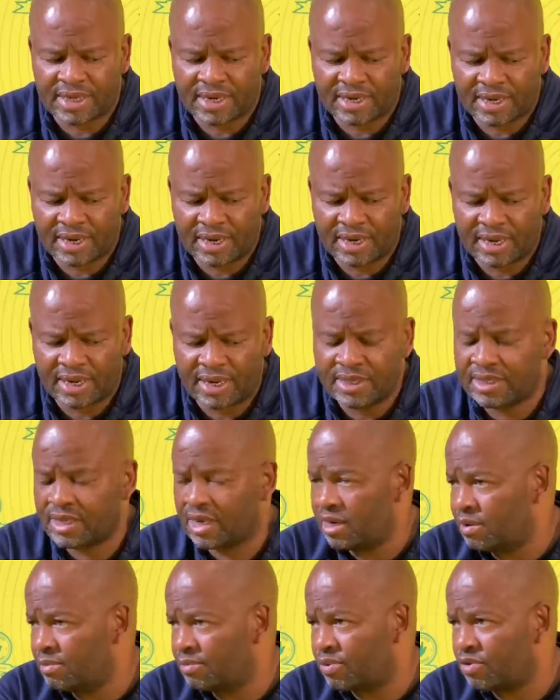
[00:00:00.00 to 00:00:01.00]
that can
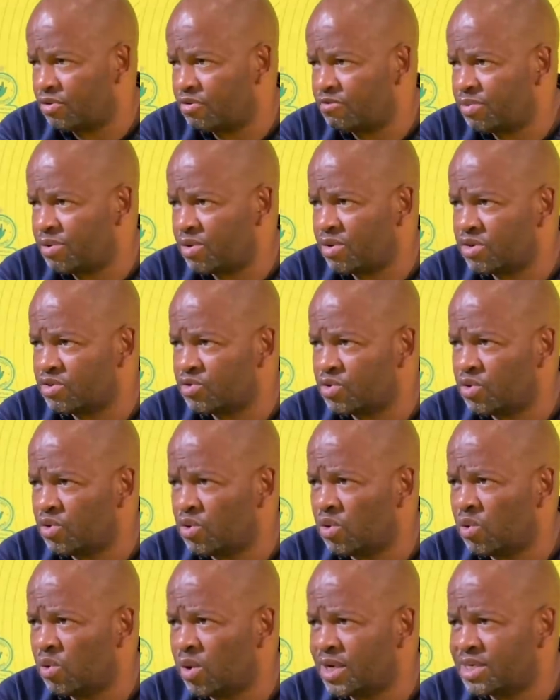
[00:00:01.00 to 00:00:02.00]
easily improve, because we
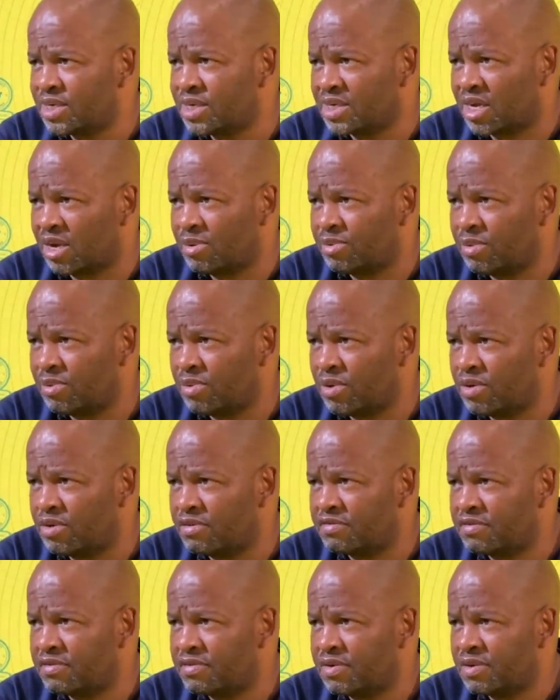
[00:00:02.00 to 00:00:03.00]
know what he's capable
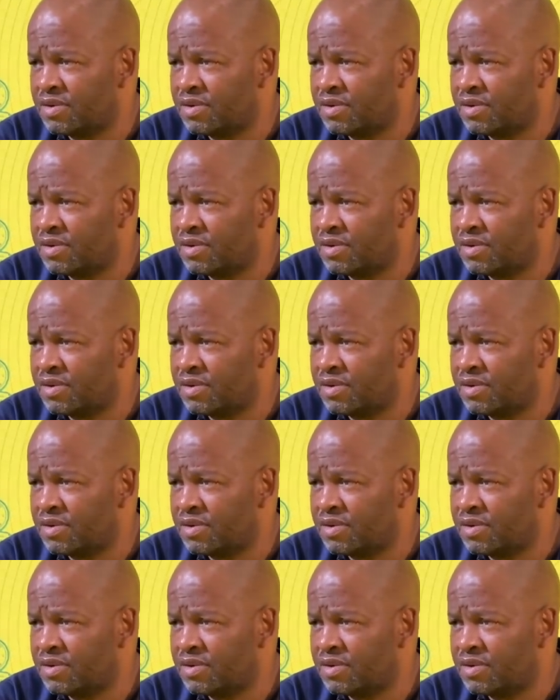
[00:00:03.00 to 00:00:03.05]
of.